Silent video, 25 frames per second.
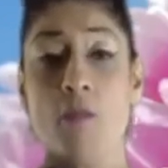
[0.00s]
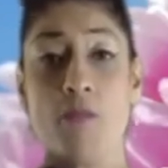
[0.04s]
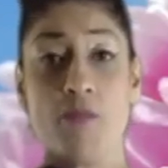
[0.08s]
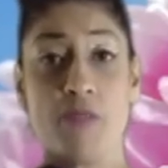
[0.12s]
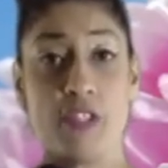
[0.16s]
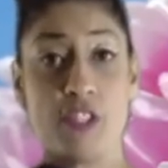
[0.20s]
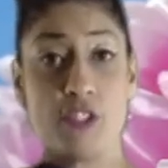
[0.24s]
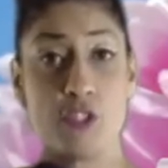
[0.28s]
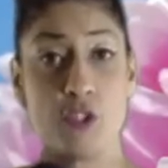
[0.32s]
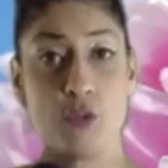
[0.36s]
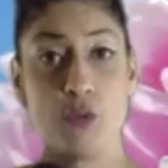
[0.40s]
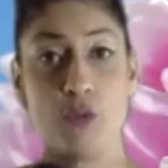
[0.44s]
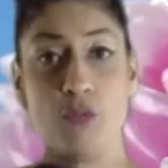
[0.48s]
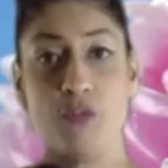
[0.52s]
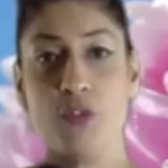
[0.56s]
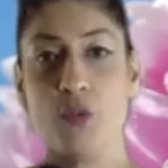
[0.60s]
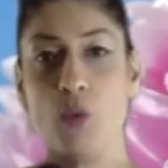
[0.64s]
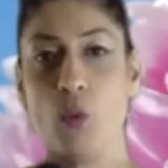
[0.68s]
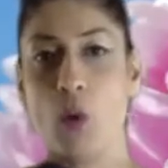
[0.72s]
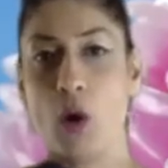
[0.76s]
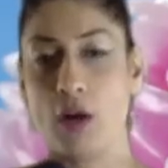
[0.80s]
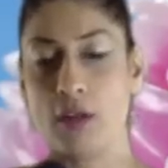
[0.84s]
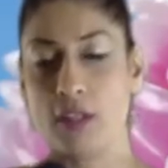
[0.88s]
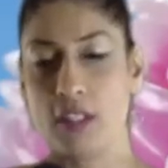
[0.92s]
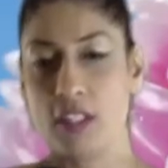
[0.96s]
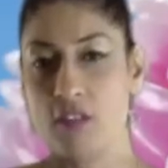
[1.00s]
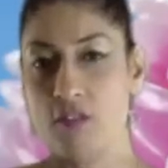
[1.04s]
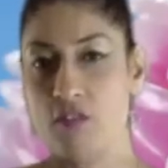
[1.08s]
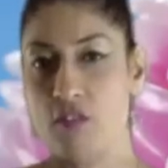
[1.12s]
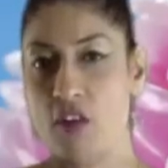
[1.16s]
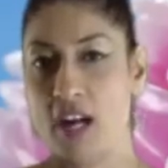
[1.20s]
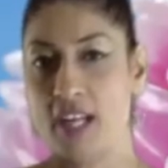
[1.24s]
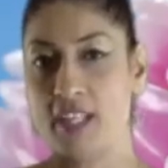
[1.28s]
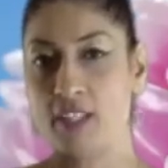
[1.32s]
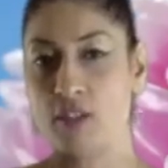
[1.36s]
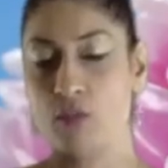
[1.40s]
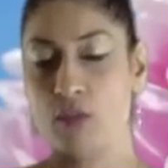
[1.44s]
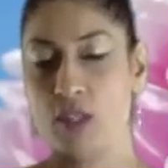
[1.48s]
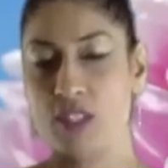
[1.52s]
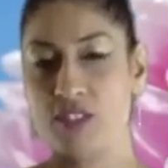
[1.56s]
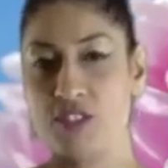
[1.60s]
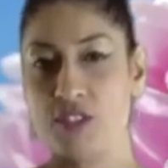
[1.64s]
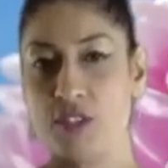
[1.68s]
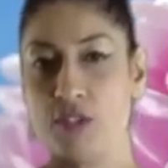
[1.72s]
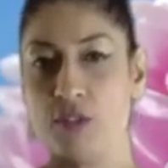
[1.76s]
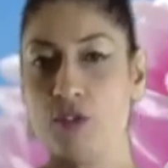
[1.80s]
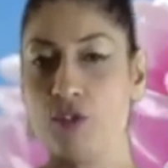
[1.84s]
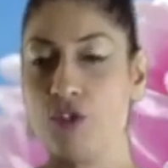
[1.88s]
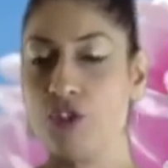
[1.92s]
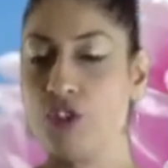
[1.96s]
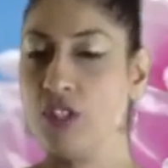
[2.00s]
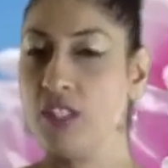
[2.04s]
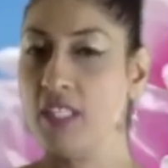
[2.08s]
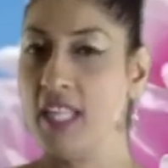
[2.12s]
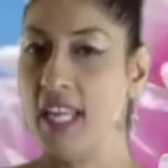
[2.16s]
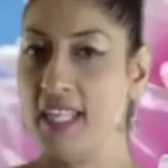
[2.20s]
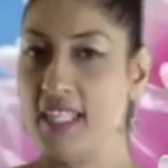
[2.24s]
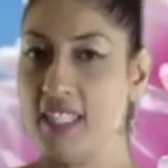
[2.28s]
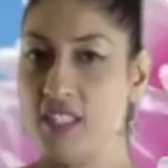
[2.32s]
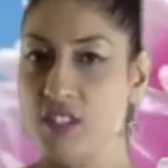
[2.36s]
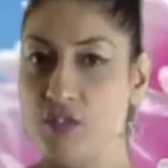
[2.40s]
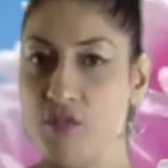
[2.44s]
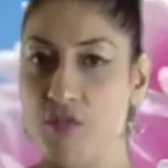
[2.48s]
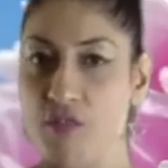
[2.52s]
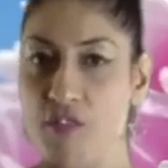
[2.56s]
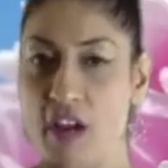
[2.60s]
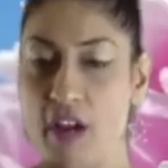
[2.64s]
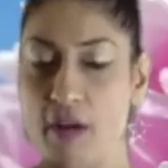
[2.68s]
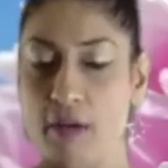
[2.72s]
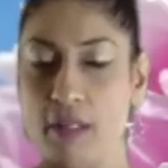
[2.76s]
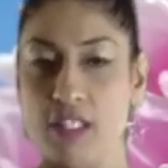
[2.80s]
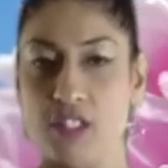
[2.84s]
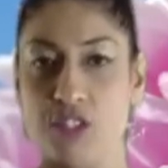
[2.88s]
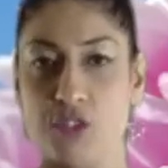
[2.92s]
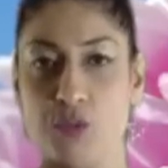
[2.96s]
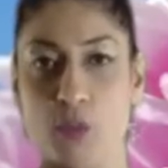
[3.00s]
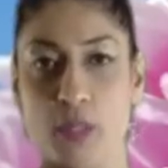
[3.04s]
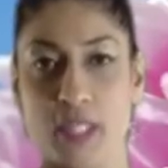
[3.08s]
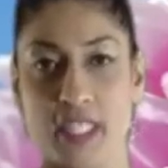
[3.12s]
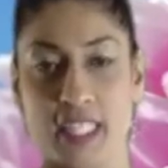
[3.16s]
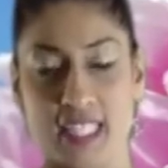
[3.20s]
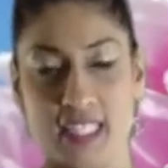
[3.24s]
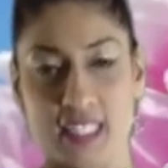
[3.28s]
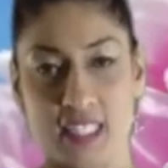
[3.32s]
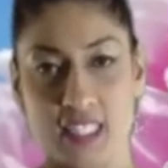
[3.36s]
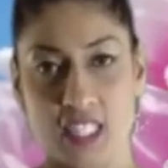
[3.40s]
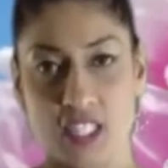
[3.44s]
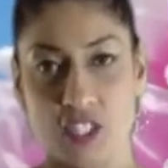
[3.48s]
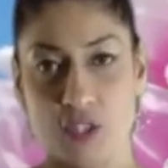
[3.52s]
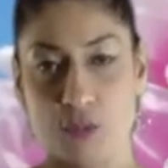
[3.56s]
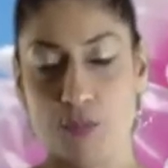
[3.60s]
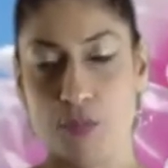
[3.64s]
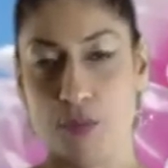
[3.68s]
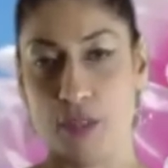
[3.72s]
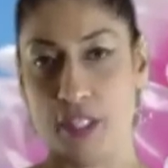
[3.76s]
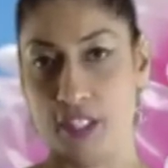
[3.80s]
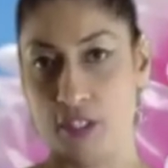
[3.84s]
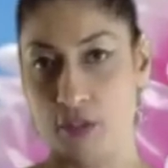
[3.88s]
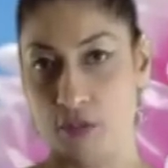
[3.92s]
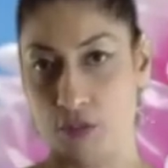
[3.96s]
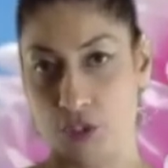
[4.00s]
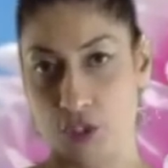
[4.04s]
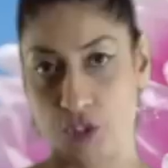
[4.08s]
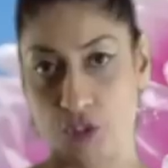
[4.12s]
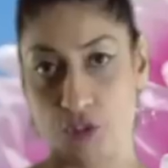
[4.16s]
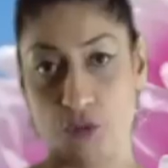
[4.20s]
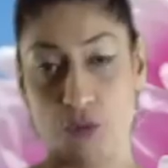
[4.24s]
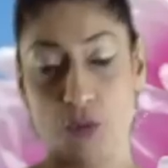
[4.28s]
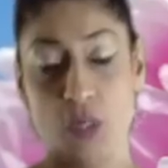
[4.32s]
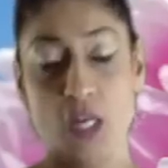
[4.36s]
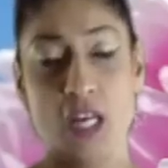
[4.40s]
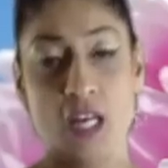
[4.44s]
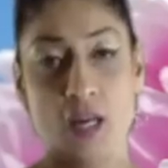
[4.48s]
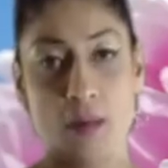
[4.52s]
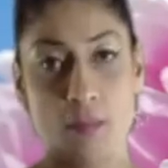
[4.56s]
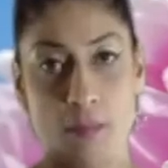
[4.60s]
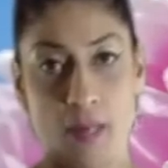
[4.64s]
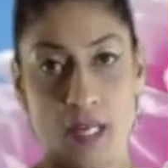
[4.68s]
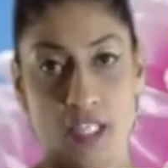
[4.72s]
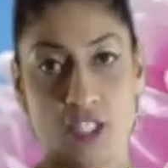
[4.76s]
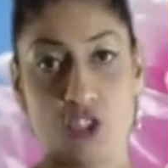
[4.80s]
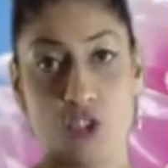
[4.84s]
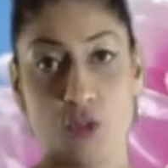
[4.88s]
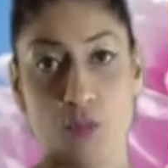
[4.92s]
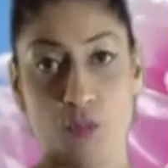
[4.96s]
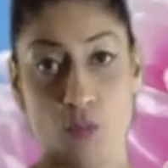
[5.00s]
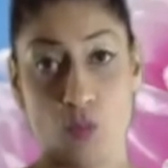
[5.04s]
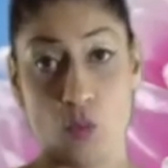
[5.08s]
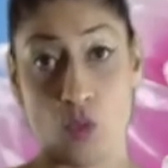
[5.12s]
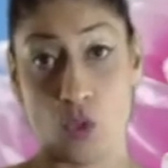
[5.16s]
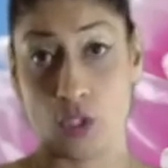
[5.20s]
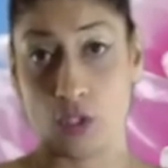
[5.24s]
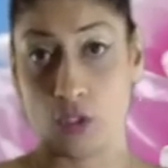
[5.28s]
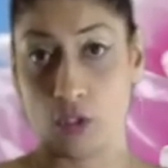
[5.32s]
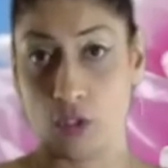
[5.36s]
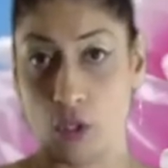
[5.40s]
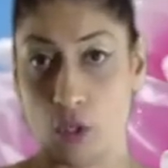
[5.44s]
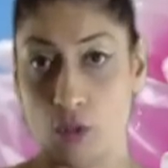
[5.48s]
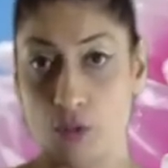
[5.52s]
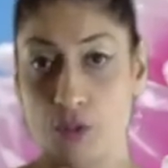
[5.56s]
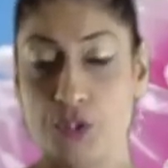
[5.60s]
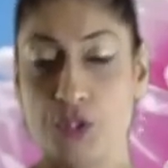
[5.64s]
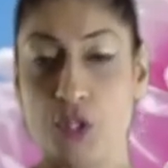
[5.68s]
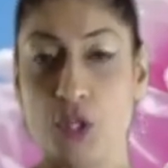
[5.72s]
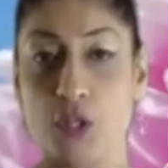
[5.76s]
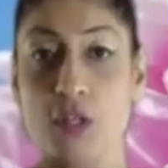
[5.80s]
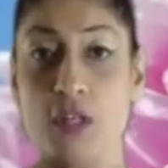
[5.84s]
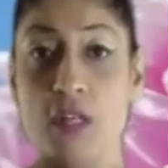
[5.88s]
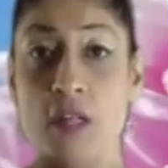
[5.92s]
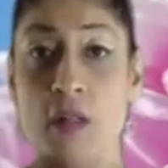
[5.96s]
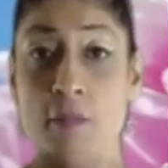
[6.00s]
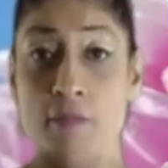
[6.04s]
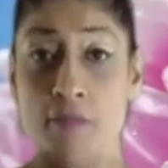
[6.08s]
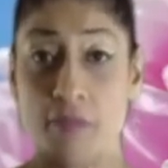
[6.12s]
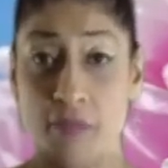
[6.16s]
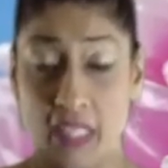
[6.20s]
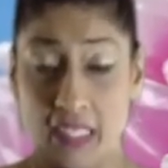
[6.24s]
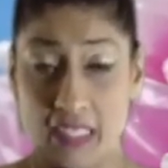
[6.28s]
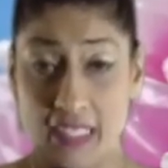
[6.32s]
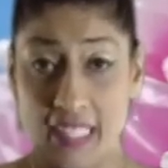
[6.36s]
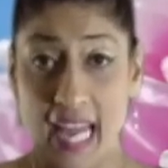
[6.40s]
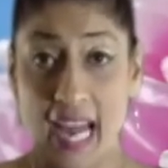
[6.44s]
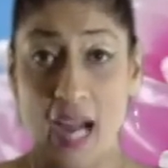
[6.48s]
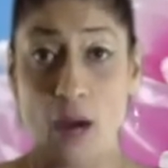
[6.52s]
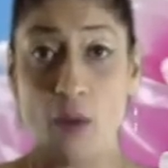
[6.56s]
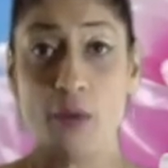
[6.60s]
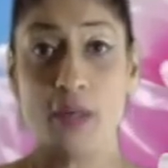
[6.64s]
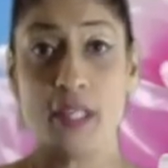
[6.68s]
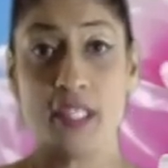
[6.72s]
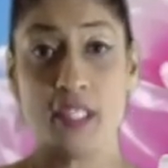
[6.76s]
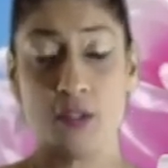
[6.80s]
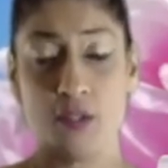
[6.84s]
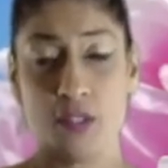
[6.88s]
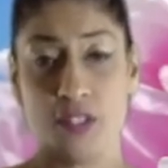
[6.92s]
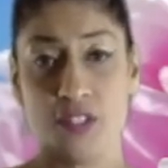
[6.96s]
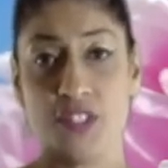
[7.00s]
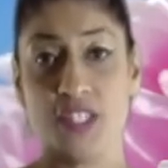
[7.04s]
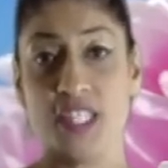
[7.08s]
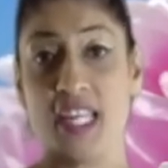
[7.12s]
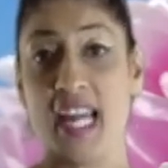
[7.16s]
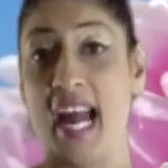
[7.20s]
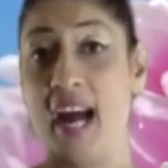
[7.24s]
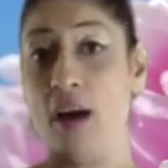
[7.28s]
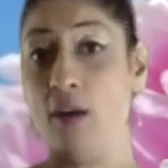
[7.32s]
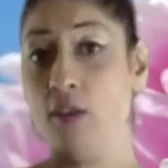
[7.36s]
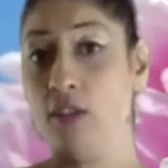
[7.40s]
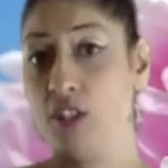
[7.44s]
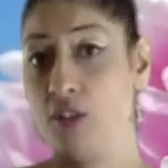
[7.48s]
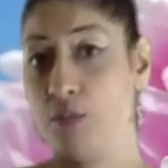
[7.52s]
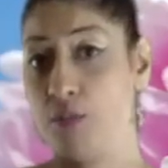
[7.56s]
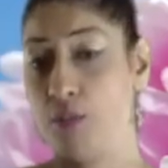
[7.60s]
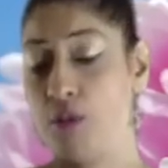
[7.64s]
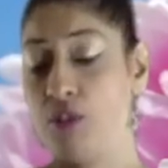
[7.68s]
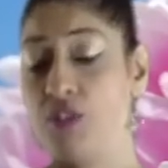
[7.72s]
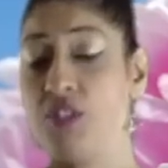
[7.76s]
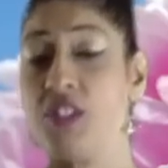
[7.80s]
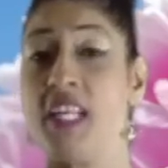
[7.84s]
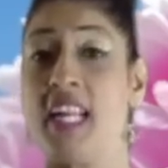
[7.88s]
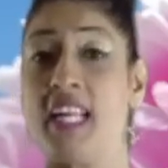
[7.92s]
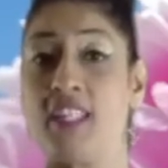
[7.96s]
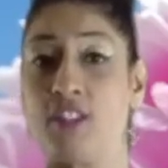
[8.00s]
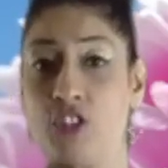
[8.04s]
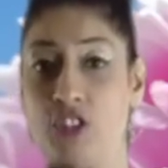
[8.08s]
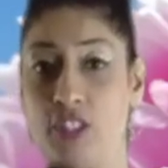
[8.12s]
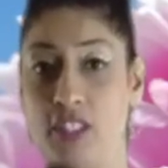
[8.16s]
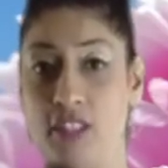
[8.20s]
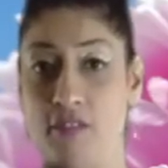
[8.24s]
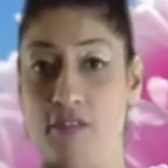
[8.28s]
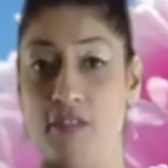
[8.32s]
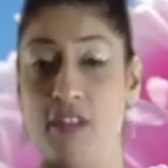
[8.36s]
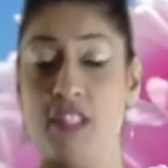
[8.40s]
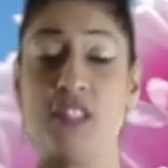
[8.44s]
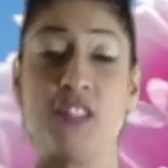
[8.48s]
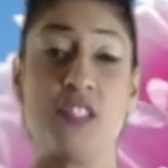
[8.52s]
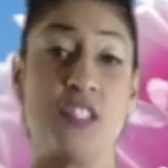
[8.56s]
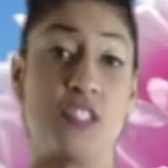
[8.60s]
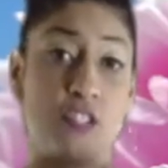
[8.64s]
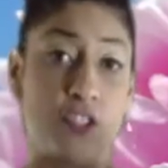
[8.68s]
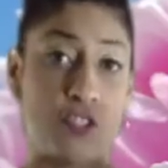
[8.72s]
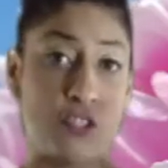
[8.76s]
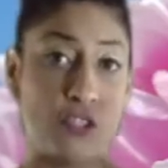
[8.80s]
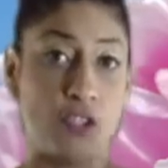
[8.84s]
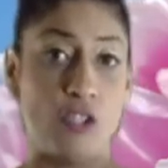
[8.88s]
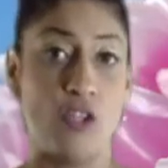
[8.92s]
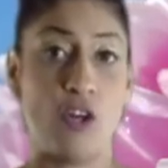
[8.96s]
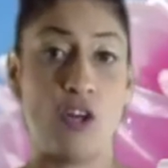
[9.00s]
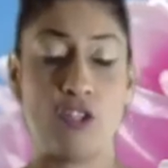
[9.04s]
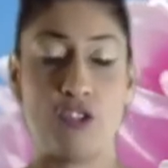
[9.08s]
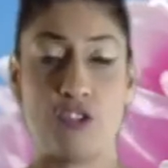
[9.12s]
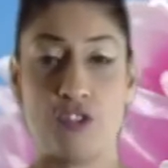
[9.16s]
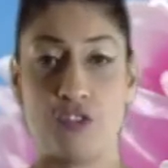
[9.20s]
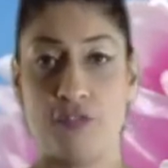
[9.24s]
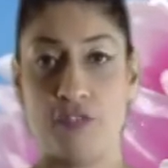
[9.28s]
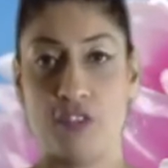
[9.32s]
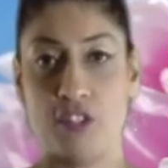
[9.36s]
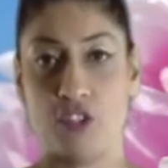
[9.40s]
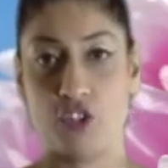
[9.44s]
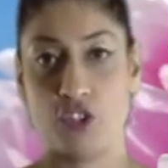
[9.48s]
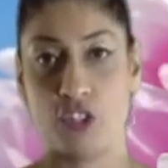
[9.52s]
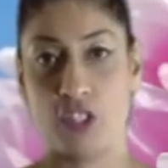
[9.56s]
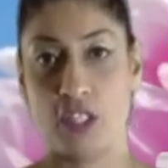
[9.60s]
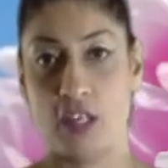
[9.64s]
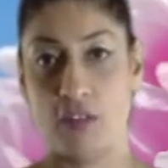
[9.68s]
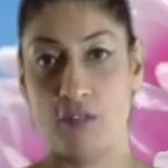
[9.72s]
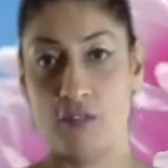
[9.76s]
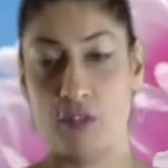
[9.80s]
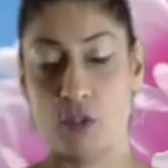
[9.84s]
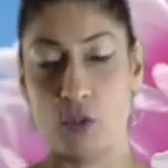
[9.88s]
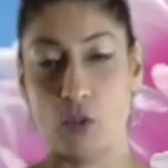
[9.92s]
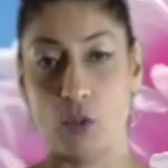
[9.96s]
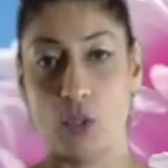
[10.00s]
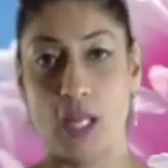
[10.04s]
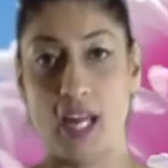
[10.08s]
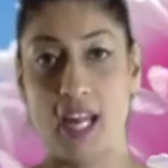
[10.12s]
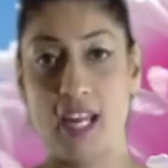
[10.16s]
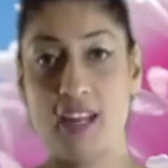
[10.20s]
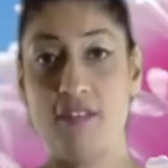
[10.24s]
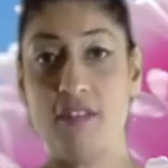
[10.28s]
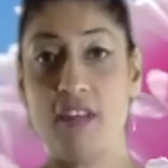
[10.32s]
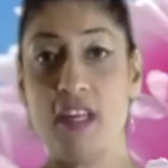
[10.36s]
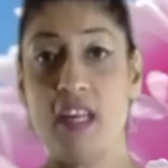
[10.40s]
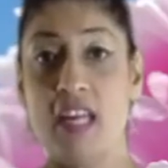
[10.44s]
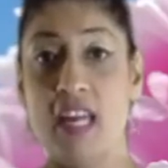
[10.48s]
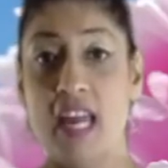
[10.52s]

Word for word: the two of you are going to find a resolution that is very sweet and does bring you to much more closer, allowing you to see how this person actually fits into the larger vision of your life.